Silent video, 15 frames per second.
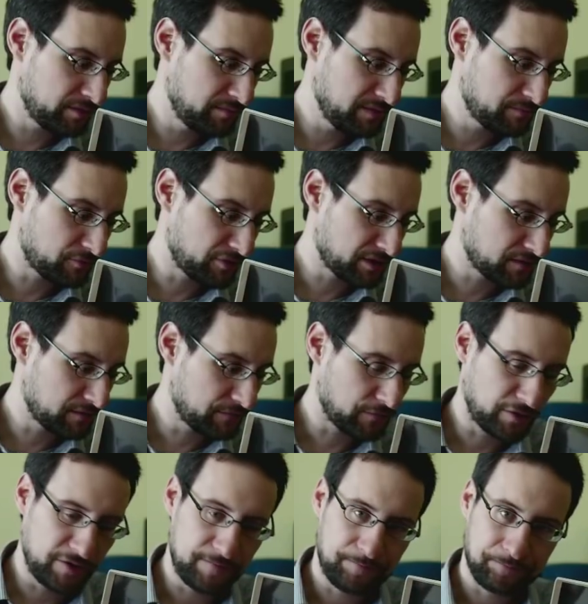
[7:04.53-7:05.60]
be productive
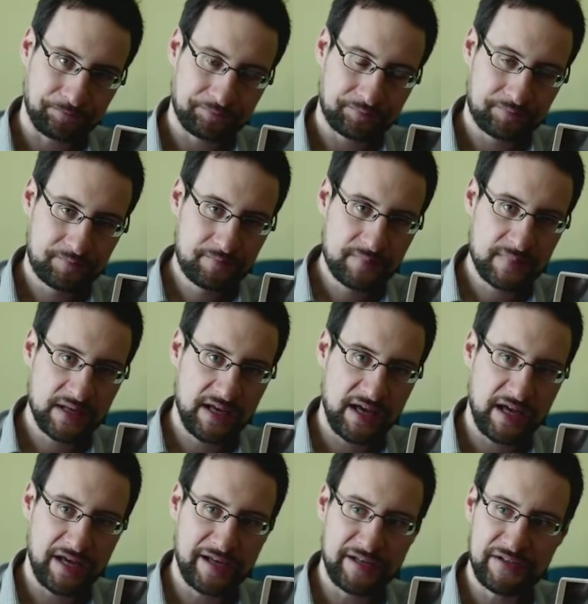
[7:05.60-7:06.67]
on.
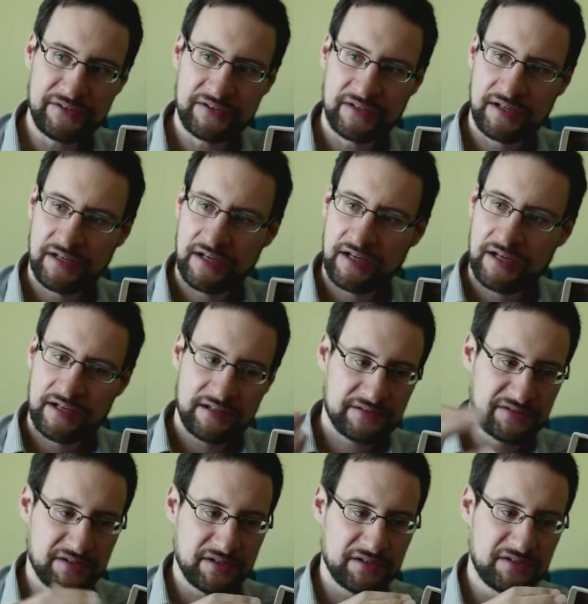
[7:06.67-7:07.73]
And
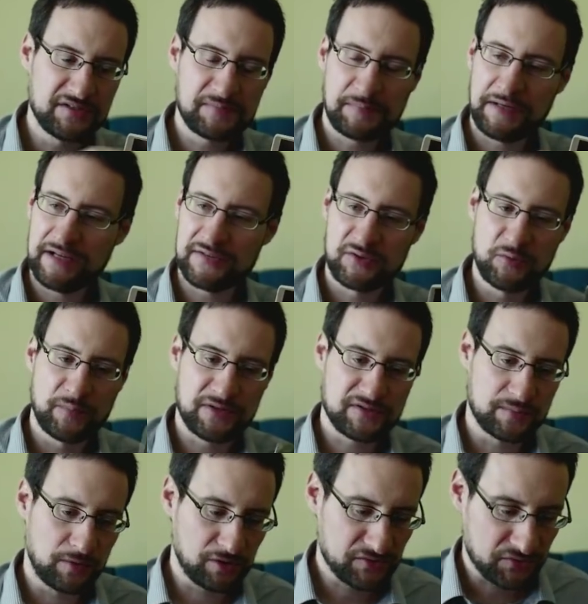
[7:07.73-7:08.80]
the display is super
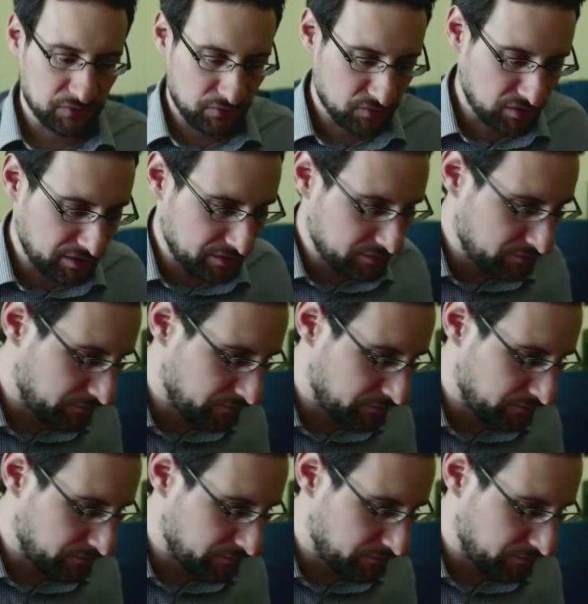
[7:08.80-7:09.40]
small, so usually you